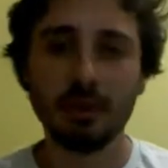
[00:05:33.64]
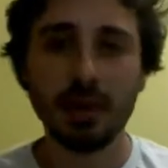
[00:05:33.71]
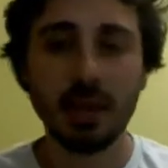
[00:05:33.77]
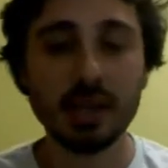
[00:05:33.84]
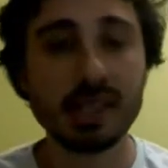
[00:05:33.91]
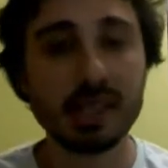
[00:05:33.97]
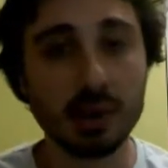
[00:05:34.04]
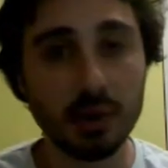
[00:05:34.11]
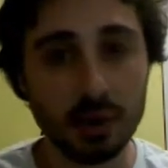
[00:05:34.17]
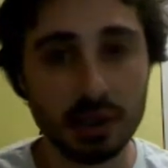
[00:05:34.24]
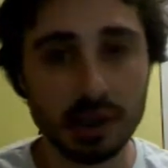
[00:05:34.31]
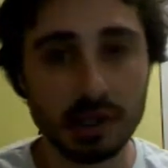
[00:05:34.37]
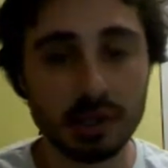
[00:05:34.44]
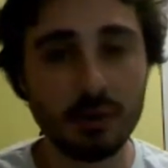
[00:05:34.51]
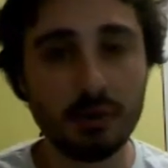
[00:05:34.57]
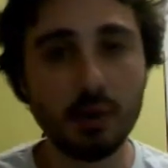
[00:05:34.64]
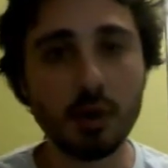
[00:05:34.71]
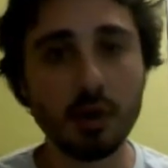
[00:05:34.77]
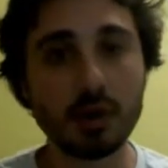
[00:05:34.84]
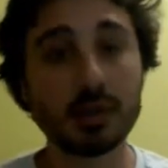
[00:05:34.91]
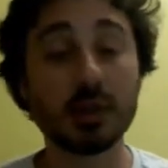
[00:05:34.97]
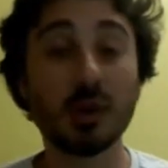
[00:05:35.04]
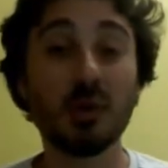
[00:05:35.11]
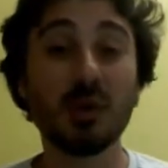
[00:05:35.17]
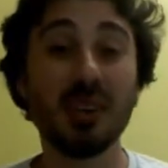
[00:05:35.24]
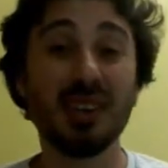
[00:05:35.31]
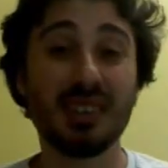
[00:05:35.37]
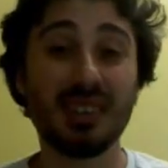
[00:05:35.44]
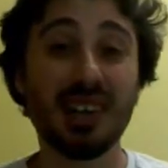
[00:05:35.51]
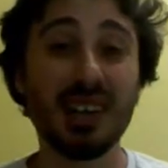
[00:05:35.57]
and so on and so forth. So
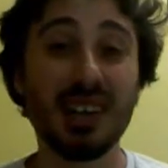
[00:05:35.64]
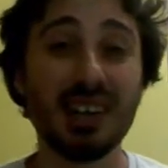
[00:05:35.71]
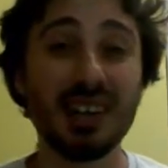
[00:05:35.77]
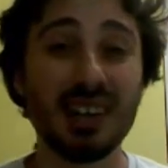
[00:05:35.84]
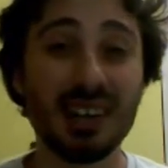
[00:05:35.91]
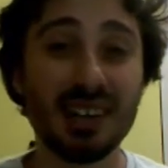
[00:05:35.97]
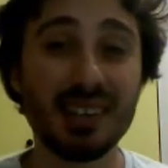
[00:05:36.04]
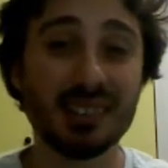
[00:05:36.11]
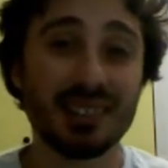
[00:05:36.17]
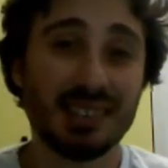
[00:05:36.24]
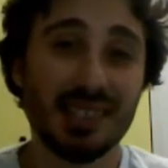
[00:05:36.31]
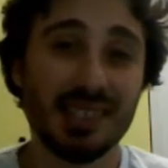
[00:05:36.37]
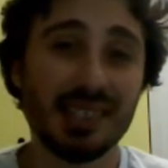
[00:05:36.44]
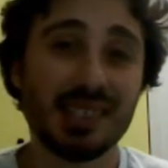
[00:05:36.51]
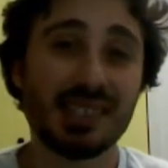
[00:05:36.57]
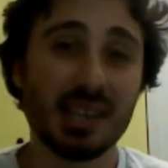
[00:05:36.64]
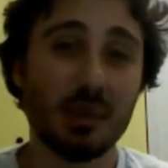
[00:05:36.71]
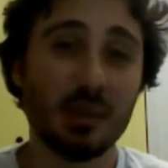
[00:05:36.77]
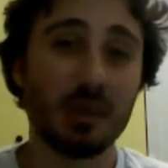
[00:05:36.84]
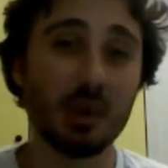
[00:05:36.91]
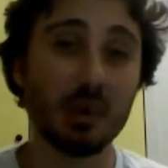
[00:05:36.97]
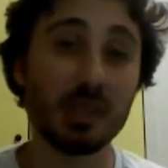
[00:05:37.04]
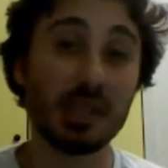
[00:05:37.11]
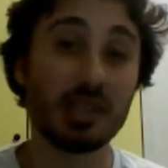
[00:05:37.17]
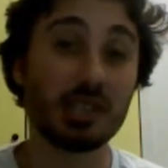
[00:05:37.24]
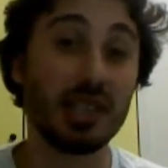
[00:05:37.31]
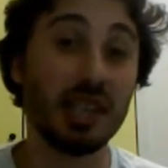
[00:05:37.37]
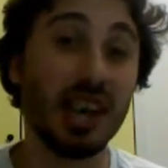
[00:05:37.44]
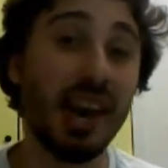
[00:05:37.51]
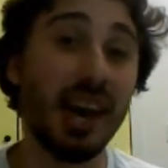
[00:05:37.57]
Iter is someone who is
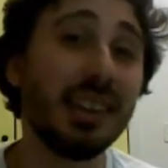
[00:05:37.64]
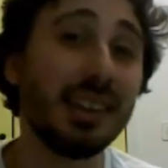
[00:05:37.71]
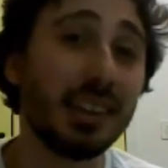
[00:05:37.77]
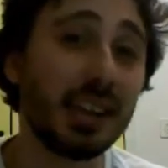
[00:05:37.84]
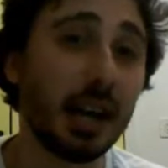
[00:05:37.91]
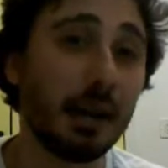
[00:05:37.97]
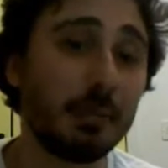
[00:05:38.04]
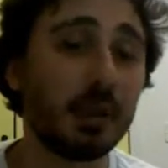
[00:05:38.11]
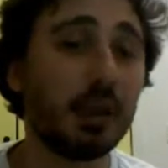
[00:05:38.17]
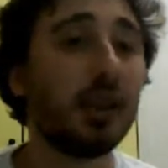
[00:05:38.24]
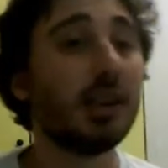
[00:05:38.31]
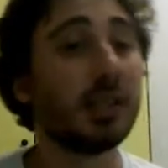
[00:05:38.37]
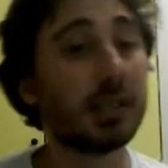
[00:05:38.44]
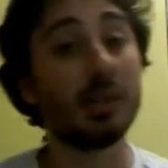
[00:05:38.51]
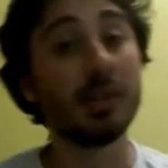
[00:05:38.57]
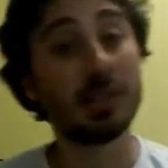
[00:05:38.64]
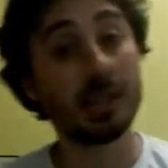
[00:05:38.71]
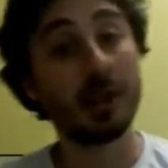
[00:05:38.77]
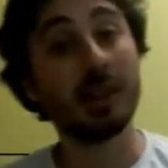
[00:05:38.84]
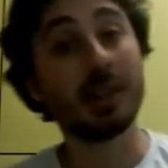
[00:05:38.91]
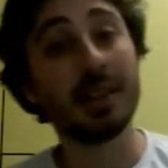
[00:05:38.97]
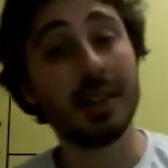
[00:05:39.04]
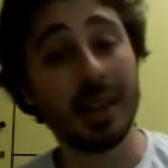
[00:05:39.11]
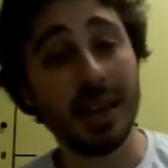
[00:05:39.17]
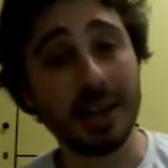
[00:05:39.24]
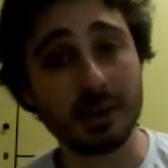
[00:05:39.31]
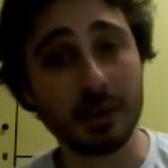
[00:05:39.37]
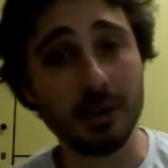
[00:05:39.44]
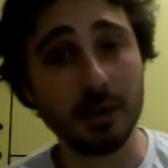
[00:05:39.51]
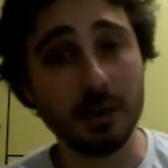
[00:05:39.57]
actually handicapped, so it's not
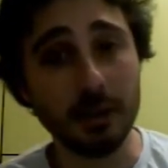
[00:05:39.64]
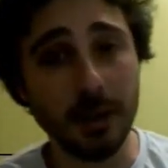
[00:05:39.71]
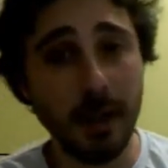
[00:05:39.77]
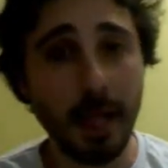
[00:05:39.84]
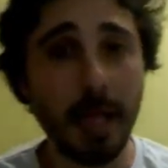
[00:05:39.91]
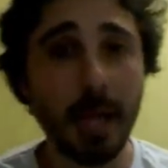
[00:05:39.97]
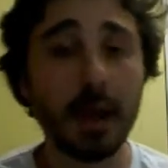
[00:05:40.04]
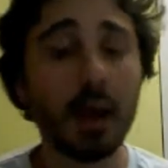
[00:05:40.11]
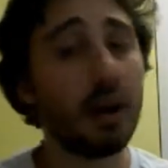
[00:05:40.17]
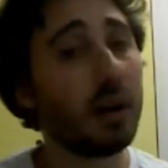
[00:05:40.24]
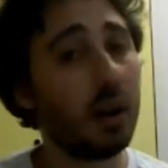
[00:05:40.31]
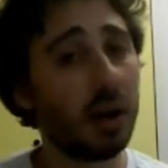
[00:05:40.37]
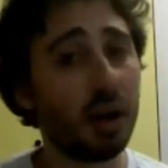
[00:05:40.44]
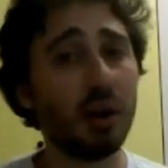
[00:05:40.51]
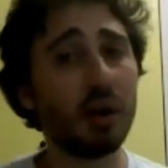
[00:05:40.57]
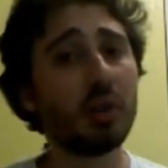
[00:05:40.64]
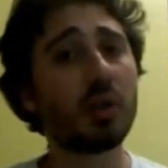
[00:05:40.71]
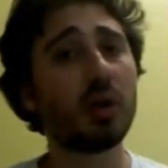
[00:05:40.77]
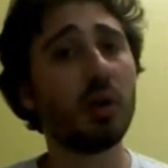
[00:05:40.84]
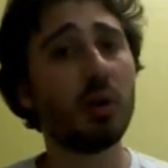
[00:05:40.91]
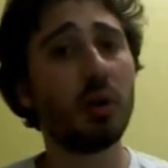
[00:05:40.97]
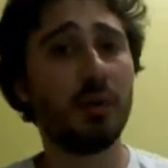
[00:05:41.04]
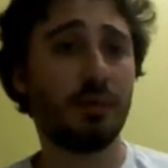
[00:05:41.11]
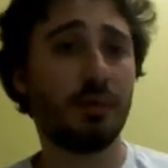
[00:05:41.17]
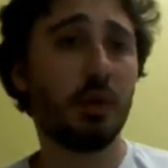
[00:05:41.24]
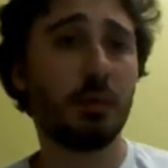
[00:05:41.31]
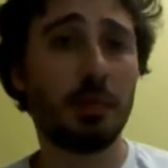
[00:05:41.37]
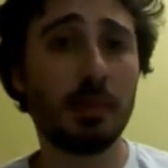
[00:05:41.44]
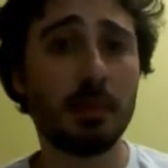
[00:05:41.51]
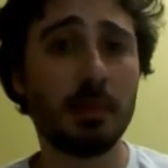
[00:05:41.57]
that good. Although a few
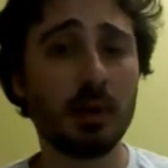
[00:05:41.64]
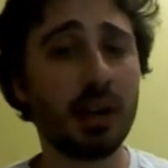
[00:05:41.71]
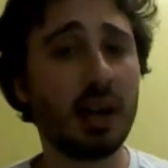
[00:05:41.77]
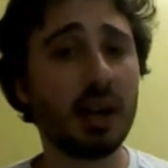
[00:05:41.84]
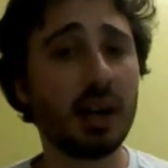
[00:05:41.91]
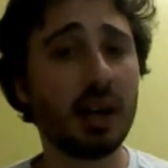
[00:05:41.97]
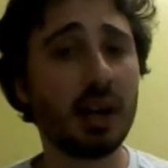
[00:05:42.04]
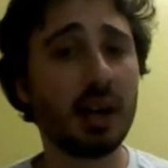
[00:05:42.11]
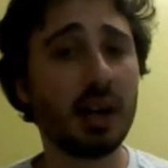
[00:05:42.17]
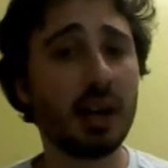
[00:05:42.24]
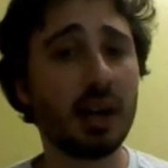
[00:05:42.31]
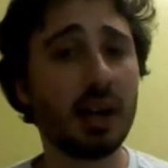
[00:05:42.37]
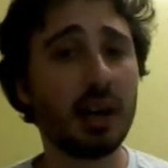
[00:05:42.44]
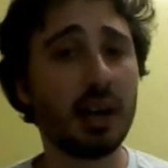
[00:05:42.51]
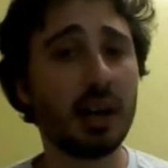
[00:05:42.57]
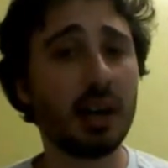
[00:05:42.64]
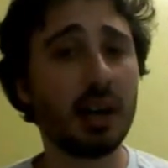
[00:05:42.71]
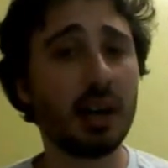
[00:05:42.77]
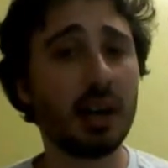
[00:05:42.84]
people like Ehud Ben Gera